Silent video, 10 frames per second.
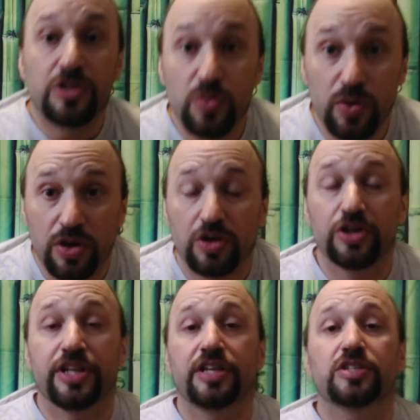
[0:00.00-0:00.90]

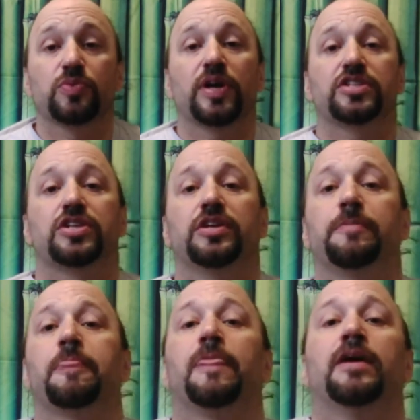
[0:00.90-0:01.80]
hoodie, sweatshirt,
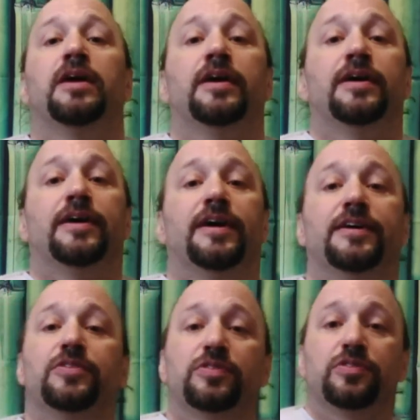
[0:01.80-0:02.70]

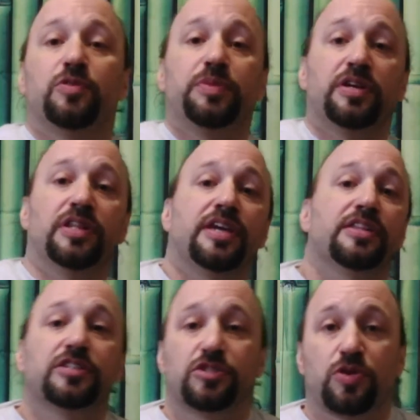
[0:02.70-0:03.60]
there'll be a link in
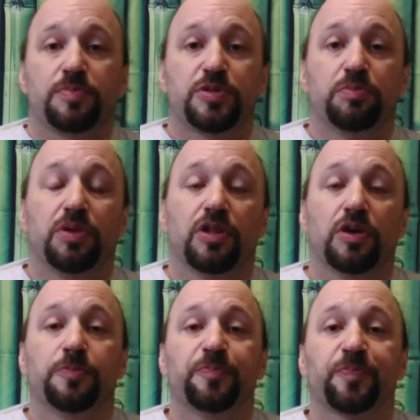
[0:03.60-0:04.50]
the description
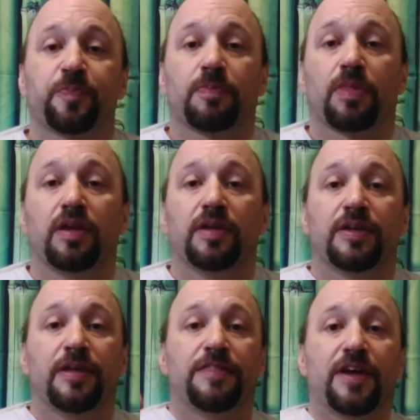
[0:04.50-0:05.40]
below.
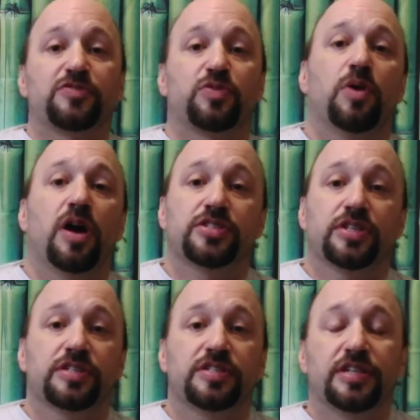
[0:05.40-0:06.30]
Thanks for
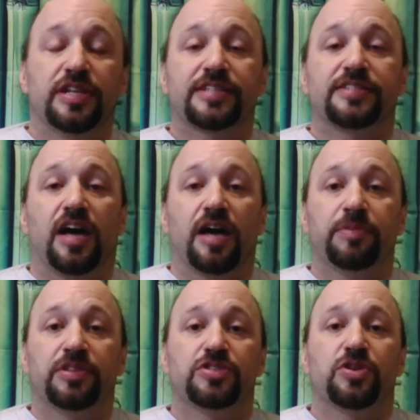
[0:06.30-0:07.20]
watching. See you next time on
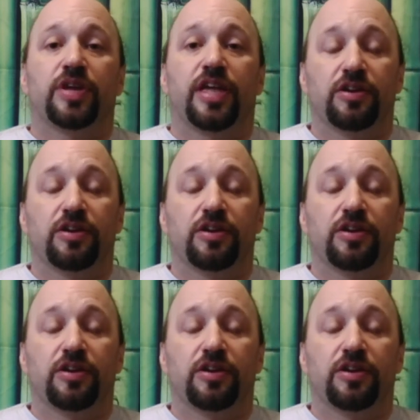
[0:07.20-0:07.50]
the Shotokan